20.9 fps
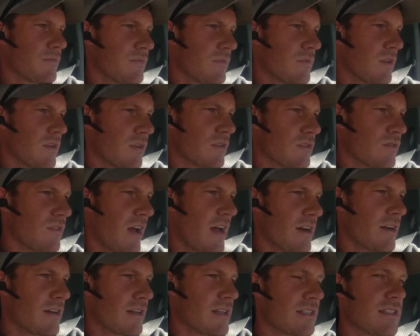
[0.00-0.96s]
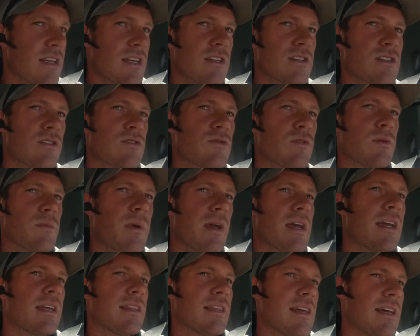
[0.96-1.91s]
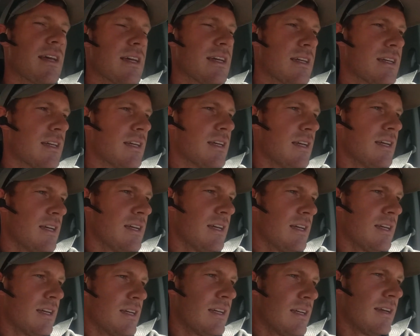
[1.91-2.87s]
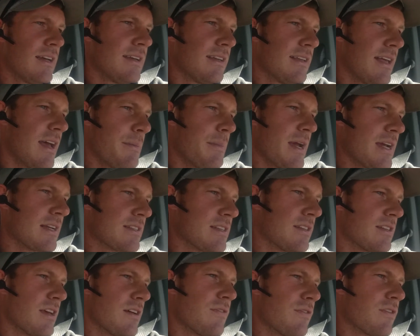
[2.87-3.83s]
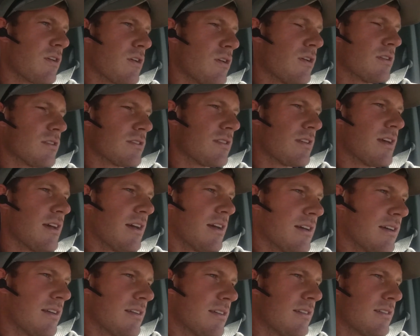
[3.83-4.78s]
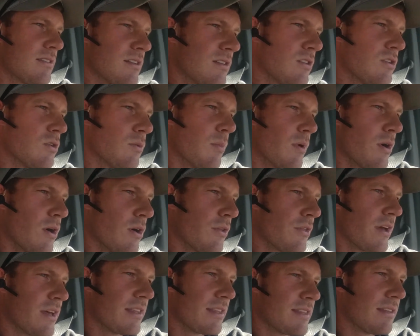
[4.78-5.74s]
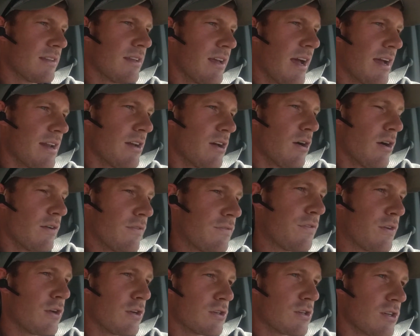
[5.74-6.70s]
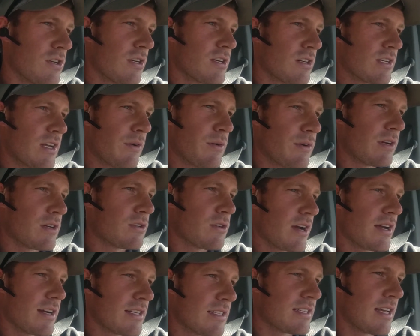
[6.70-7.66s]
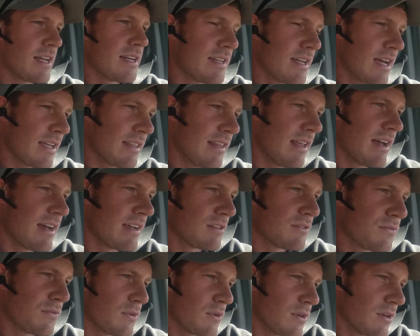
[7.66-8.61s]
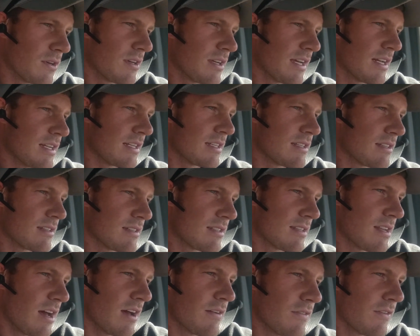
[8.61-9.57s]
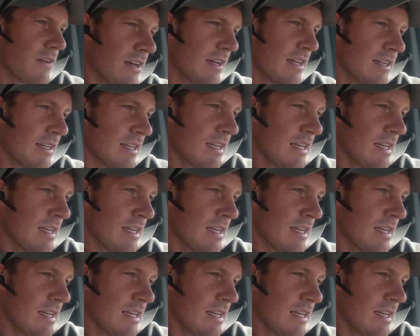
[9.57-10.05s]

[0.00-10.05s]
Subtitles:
those final decisions were made late, and that makes it difficult to do both. I know in future years I want to try to set deadlines for getting stuff in.